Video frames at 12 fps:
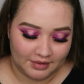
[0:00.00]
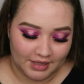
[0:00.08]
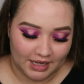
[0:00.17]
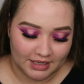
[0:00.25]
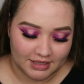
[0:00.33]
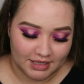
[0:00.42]

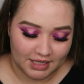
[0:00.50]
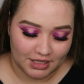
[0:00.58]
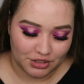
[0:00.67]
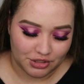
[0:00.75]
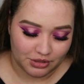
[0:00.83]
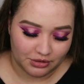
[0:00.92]
That is the
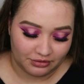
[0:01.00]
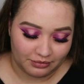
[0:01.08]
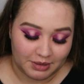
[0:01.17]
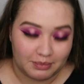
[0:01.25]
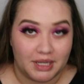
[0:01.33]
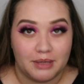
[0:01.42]
issue of
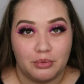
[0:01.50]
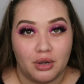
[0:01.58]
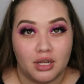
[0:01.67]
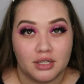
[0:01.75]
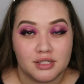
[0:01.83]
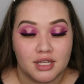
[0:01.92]
me buying
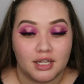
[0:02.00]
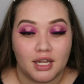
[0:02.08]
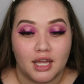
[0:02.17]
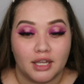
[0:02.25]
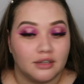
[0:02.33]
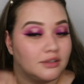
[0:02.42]
products
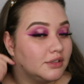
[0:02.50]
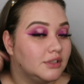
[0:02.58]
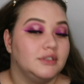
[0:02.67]
online.